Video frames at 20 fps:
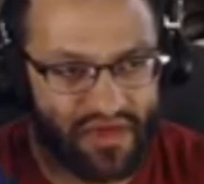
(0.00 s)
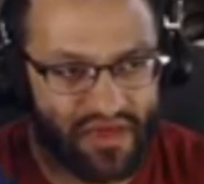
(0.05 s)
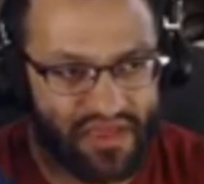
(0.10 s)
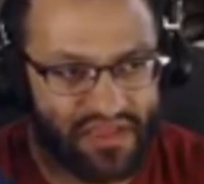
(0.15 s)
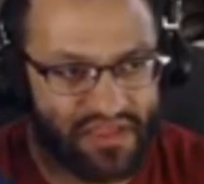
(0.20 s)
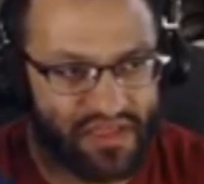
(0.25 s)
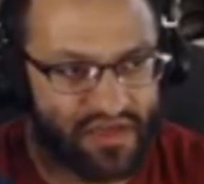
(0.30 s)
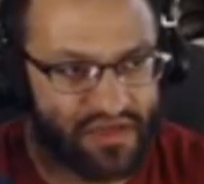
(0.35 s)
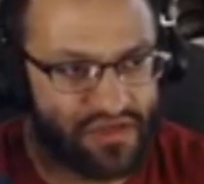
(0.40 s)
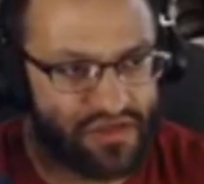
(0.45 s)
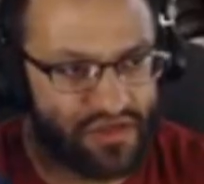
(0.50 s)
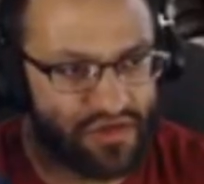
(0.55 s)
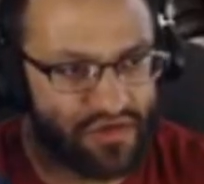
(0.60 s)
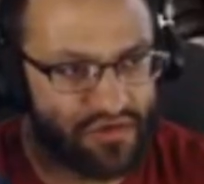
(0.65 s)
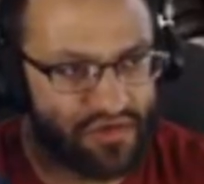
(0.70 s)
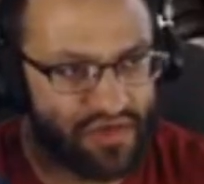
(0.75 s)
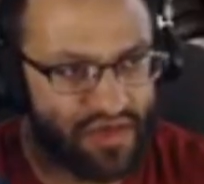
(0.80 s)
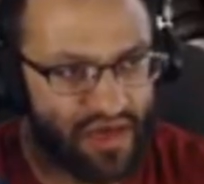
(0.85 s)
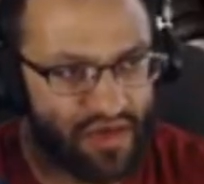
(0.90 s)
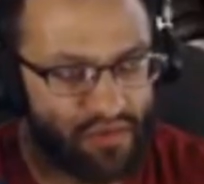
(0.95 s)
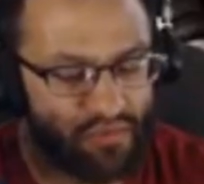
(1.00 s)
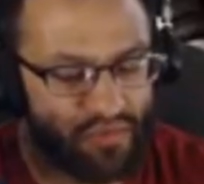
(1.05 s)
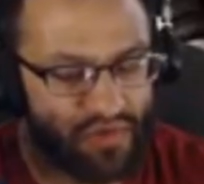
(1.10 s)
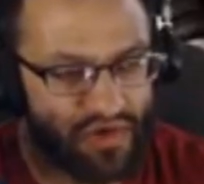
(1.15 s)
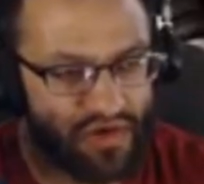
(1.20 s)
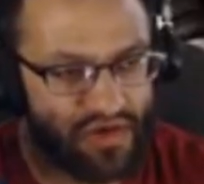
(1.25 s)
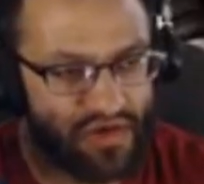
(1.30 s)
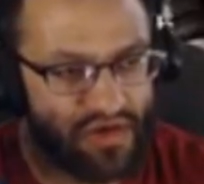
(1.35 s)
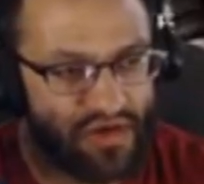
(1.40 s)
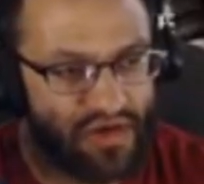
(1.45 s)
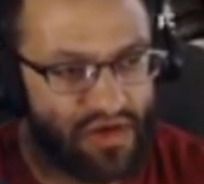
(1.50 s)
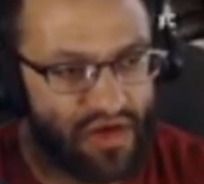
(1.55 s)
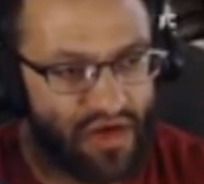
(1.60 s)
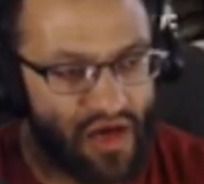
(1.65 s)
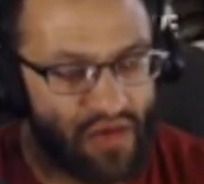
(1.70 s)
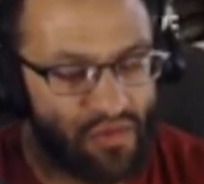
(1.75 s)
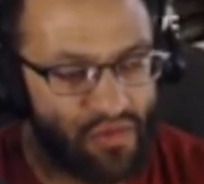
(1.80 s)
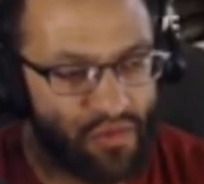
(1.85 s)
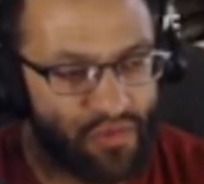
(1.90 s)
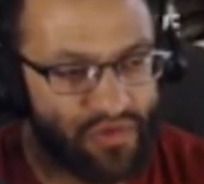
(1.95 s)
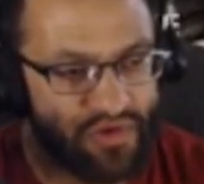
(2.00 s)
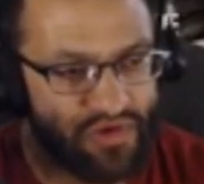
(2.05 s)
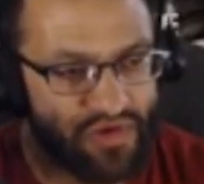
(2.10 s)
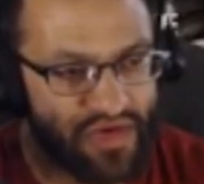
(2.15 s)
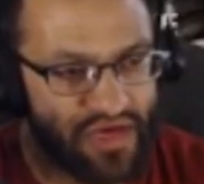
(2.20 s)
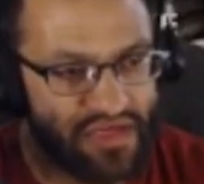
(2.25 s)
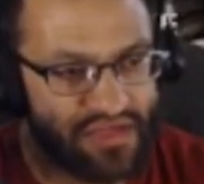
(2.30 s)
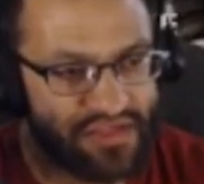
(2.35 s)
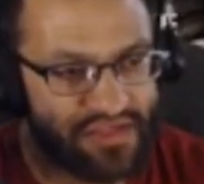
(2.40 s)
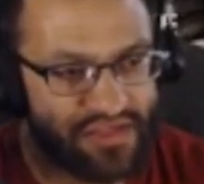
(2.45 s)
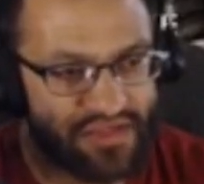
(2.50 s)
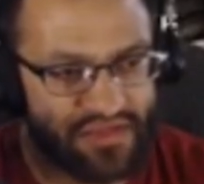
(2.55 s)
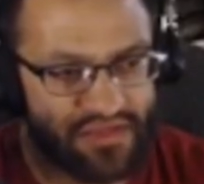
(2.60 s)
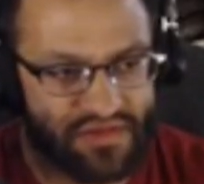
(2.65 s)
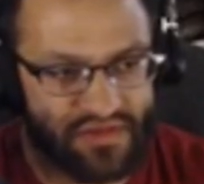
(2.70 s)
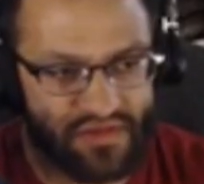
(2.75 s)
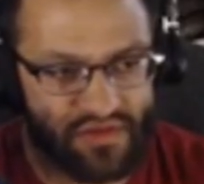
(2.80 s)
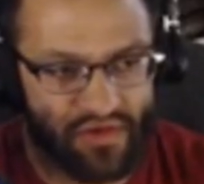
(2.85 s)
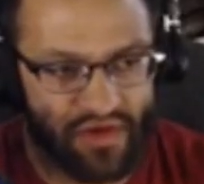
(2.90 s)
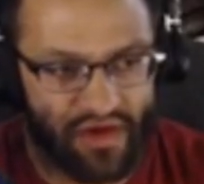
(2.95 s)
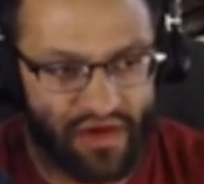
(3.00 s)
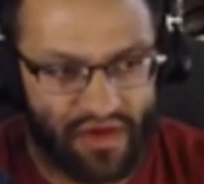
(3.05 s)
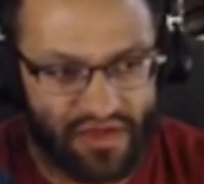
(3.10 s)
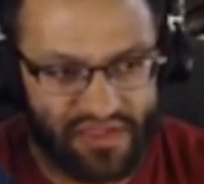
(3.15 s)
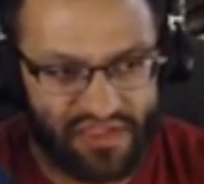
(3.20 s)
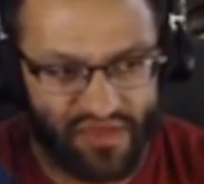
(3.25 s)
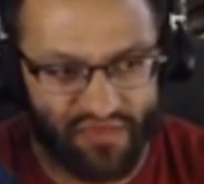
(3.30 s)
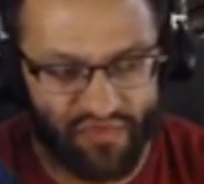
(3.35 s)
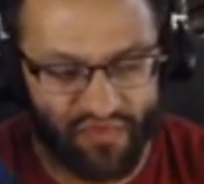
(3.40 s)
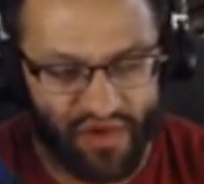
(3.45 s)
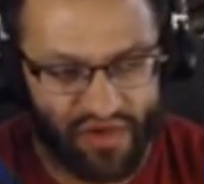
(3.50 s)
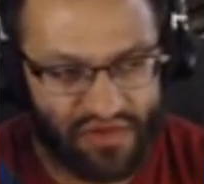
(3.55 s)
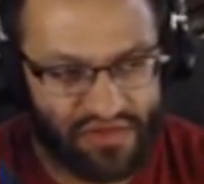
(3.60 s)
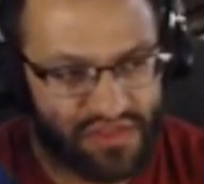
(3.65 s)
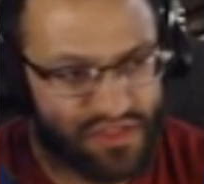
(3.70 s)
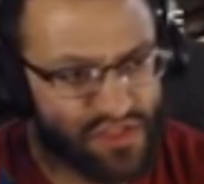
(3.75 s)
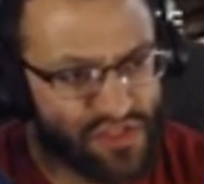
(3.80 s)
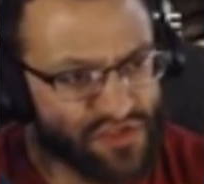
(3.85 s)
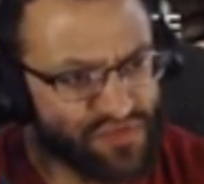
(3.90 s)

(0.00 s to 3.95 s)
I guess I could show you that, but I'm hoping you guys know how to unzip files.